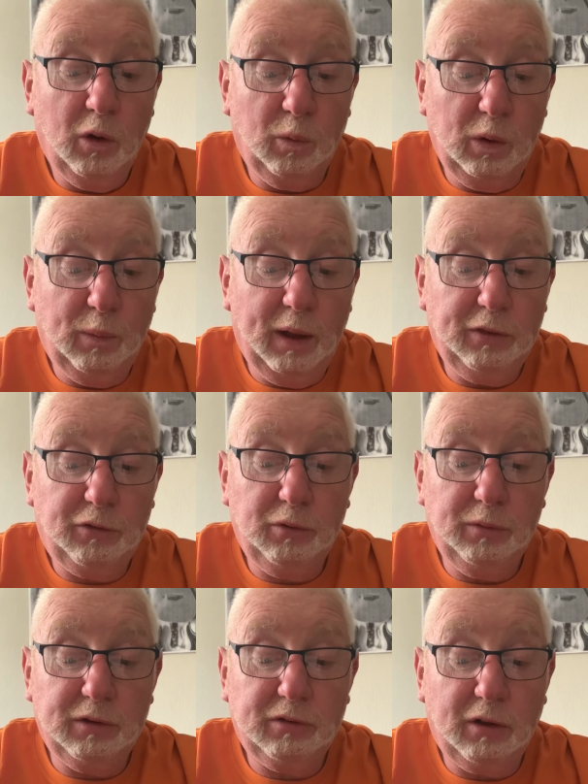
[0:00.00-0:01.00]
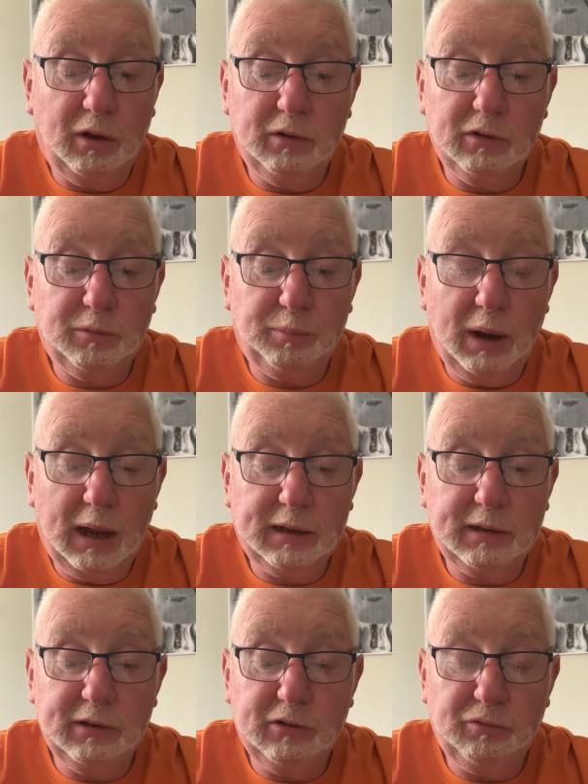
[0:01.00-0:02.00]
We went through the songs,
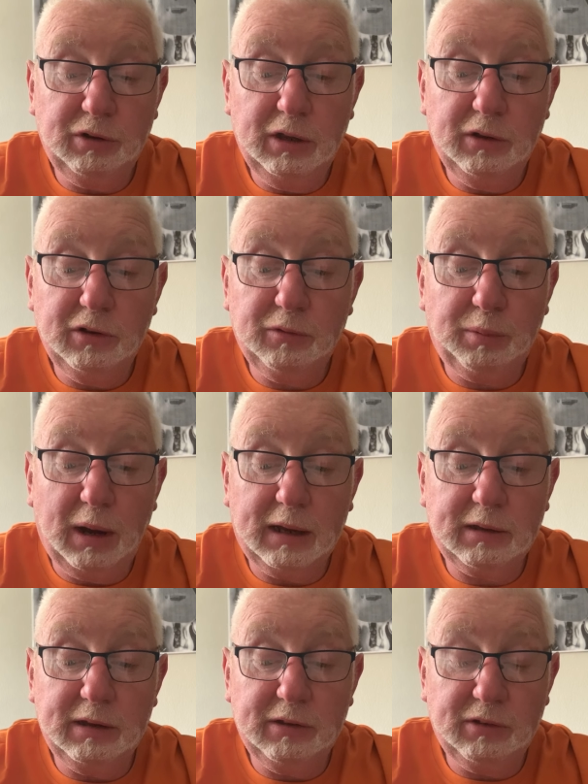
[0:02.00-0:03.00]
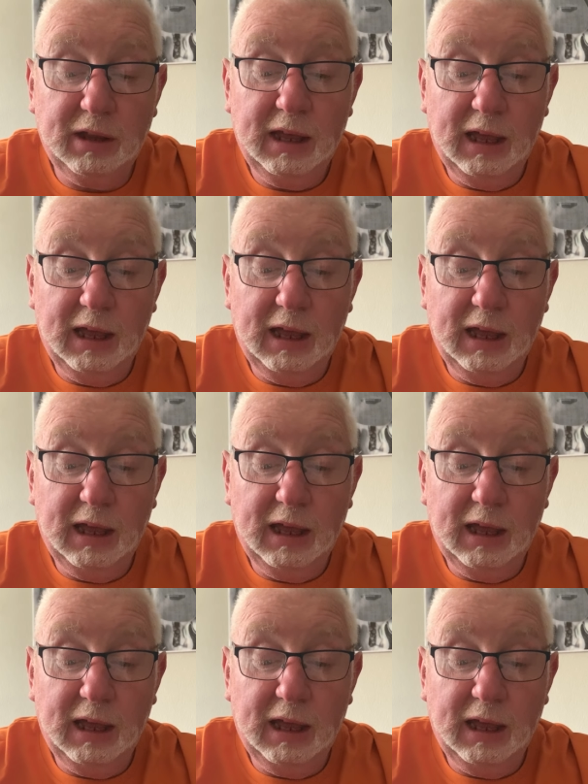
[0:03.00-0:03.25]
practiced, rehearsed, practiced,